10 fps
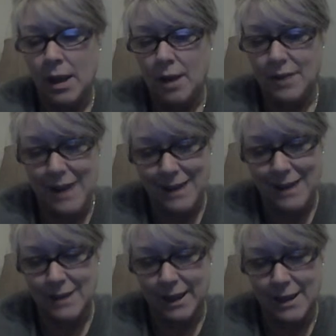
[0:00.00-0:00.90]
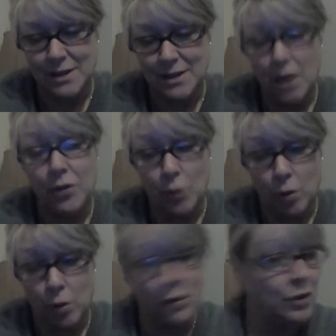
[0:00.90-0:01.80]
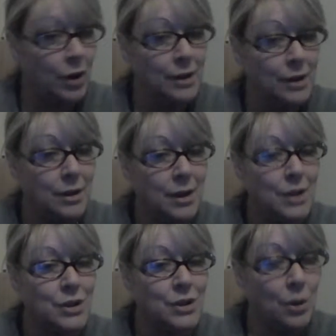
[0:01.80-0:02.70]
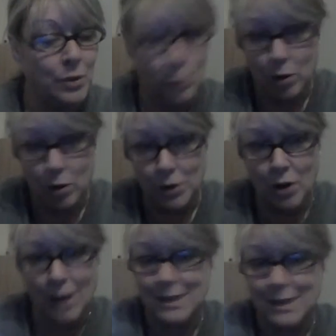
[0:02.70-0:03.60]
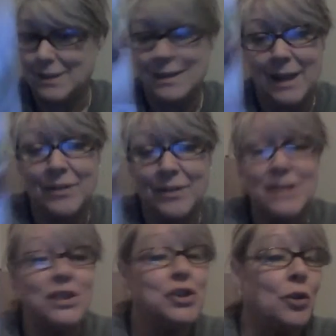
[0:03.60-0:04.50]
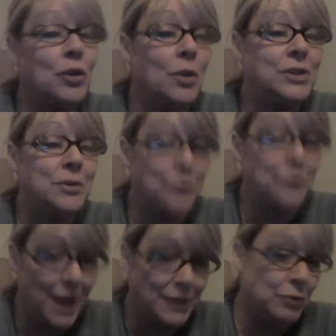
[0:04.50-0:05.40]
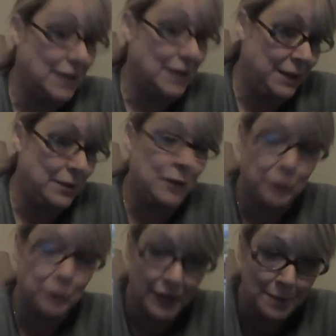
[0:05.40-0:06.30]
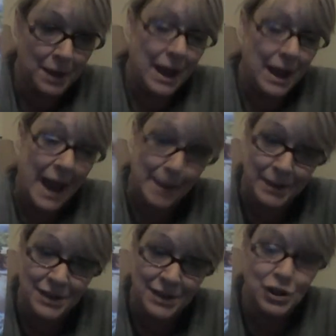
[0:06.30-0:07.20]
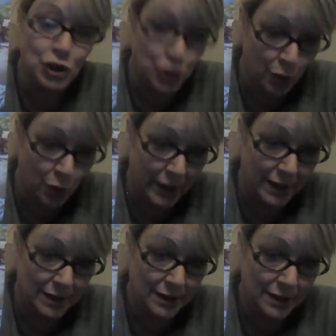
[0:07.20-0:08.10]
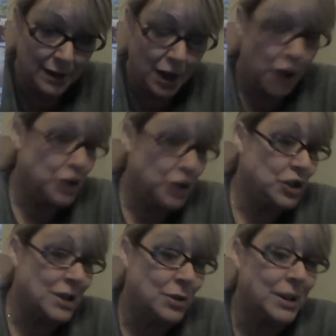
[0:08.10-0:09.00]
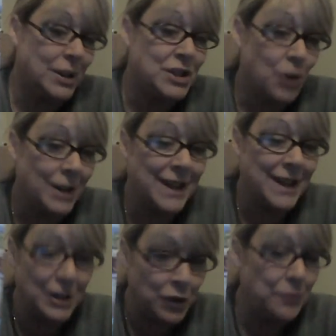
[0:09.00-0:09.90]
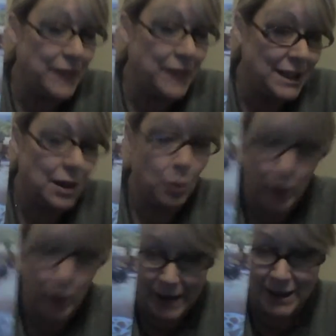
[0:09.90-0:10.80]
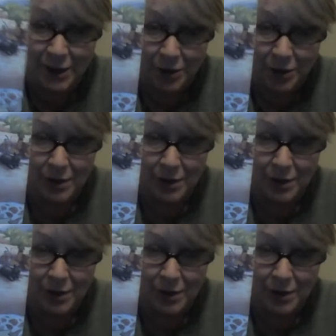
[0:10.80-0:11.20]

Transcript: The next thing is the World card. So with the World card, this is saying you're going to find relief, freedom, happiness, joy. You're just going to start to get your feet wet here.